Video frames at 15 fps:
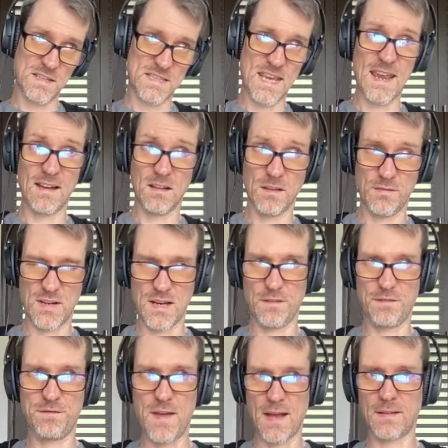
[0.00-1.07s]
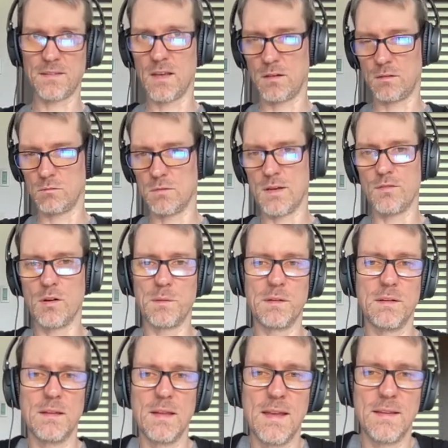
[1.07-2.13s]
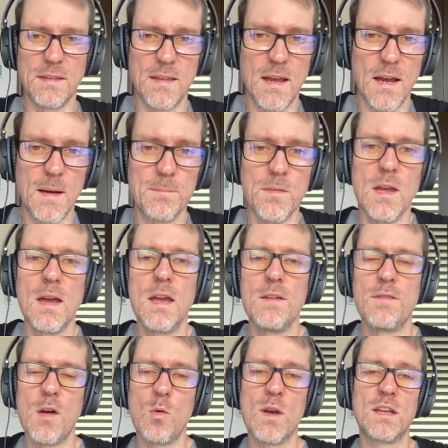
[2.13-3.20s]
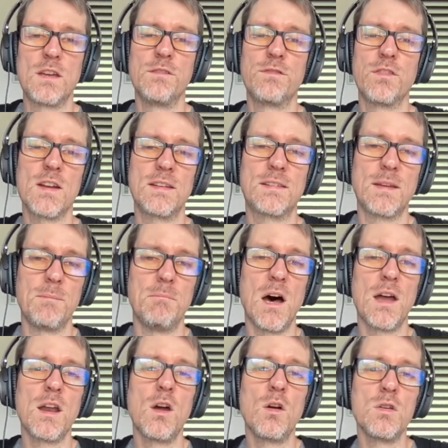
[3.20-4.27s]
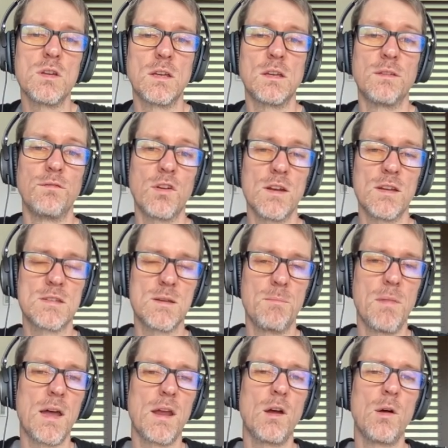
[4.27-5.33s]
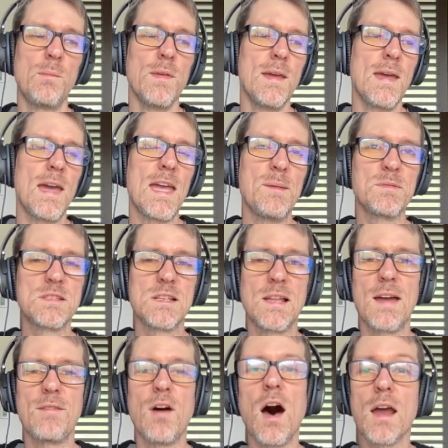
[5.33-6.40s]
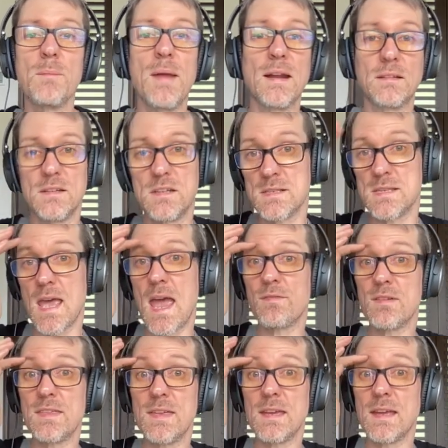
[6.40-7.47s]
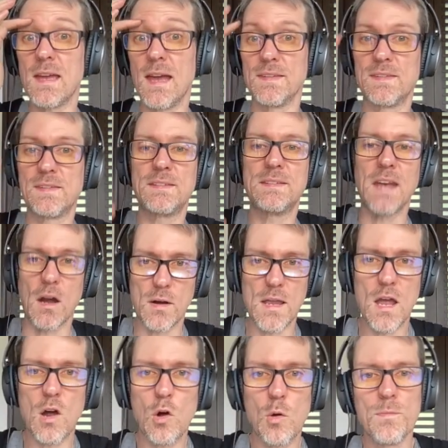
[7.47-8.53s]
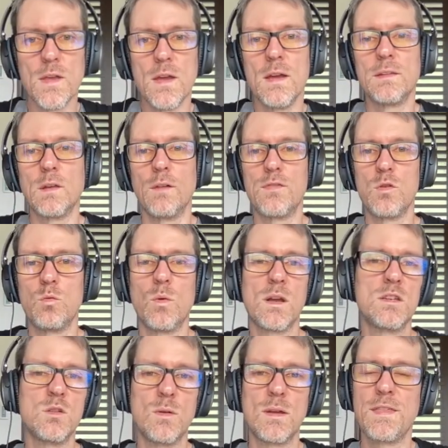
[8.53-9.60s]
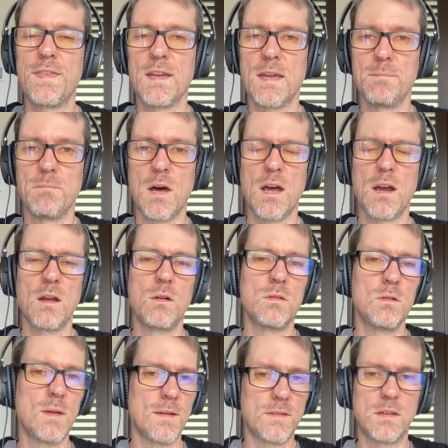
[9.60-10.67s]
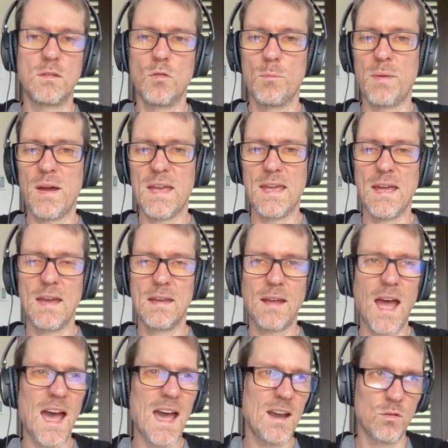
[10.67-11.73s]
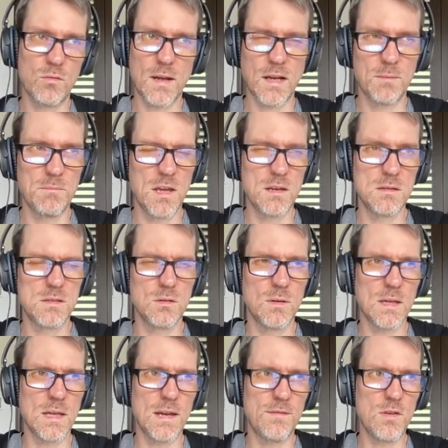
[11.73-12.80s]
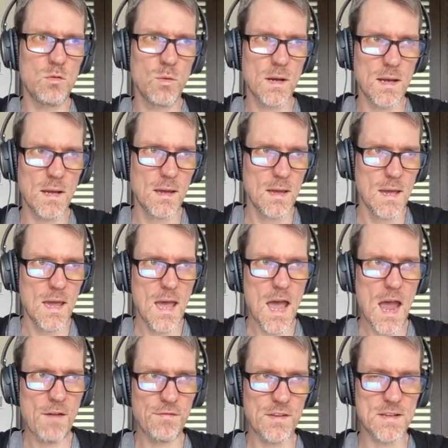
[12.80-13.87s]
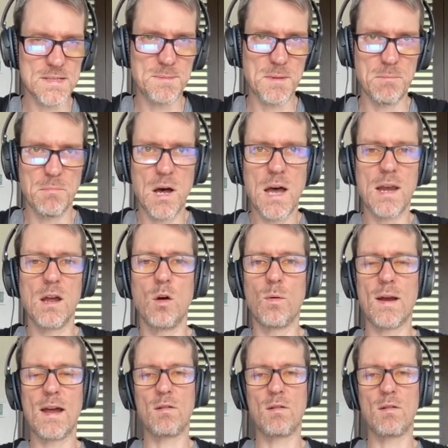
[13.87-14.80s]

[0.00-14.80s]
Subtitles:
tail of any effects like reverbs and delays in there. If I want to convert it to mono, you can convert it to mono. Ableton Live automatically does everything as stereo. So if you want to do anything in mono, you'd have to do it by hand. I don't recommend doing it. If you want to have things be mono, what I